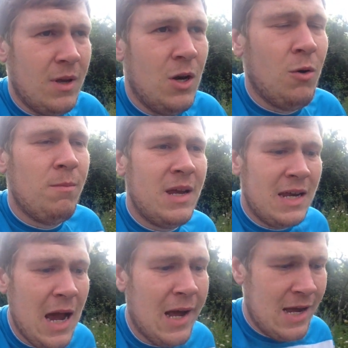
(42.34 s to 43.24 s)
you know, he
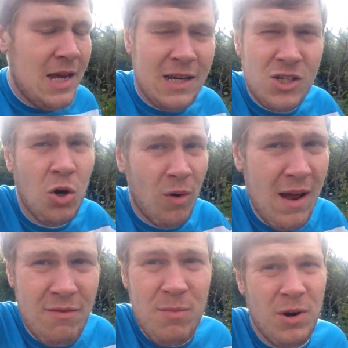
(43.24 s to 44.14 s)
he has
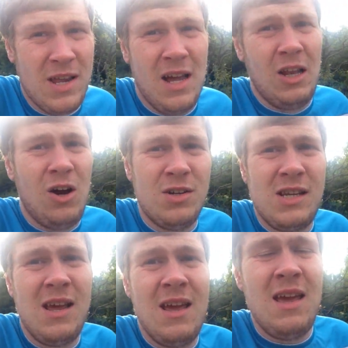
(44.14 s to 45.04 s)
taught everybody a
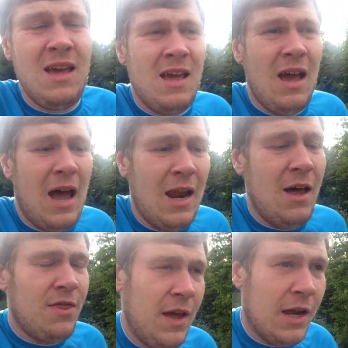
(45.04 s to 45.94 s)
lot, and
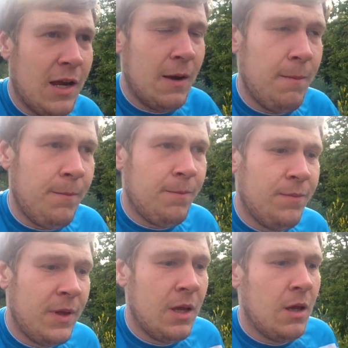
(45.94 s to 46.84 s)
I think
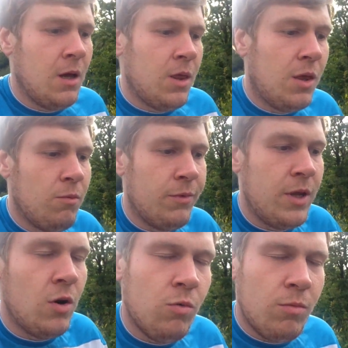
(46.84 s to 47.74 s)
the
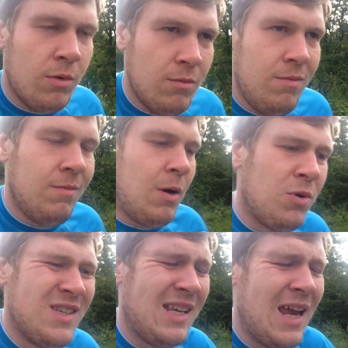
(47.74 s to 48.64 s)
the I
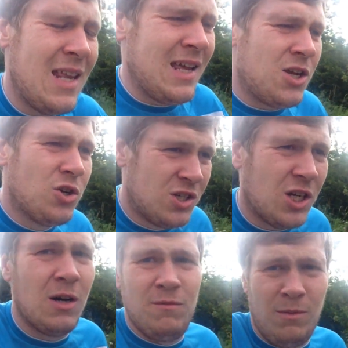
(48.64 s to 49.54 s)
wouldn't say anything good
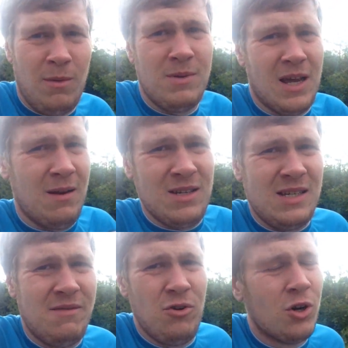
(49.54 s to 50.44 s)
to come from him dying because
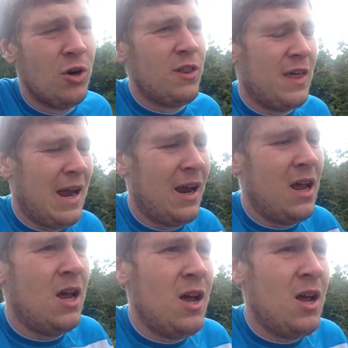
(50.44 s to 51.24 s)
it's never a good thing.